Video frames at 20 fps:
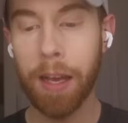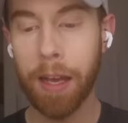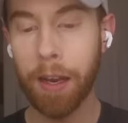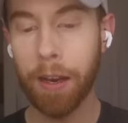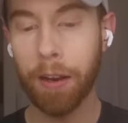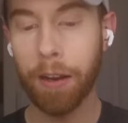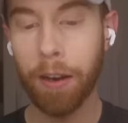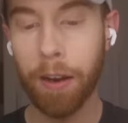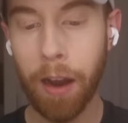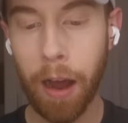
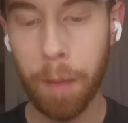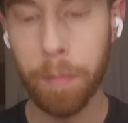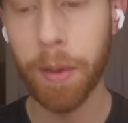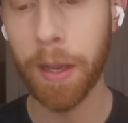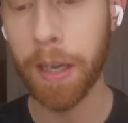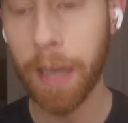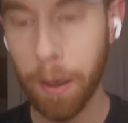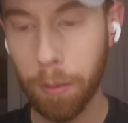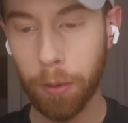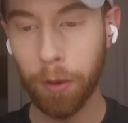And not
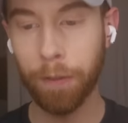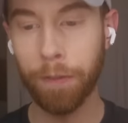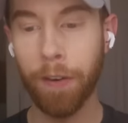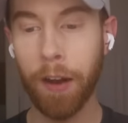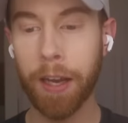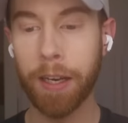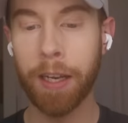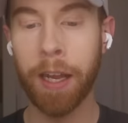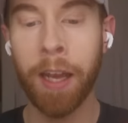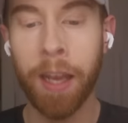being able to
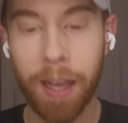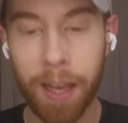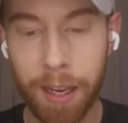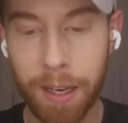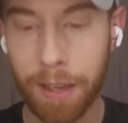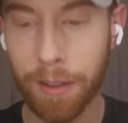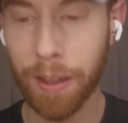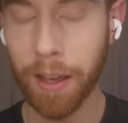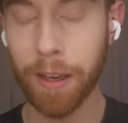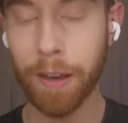find
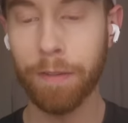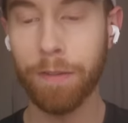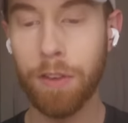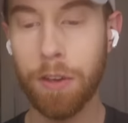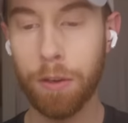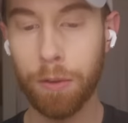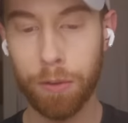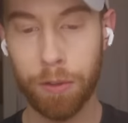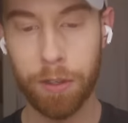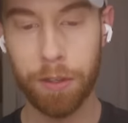anything of
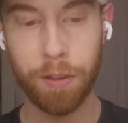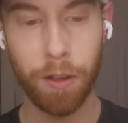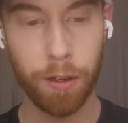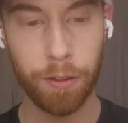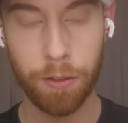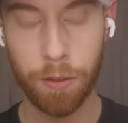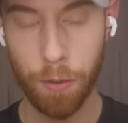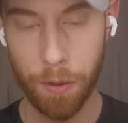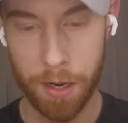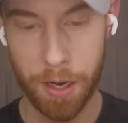use is
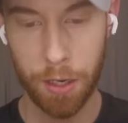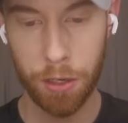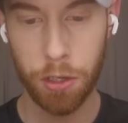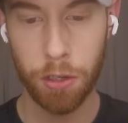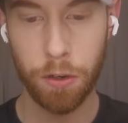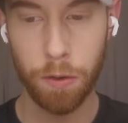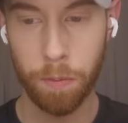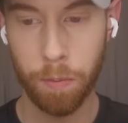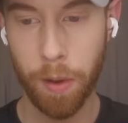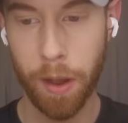also an issue,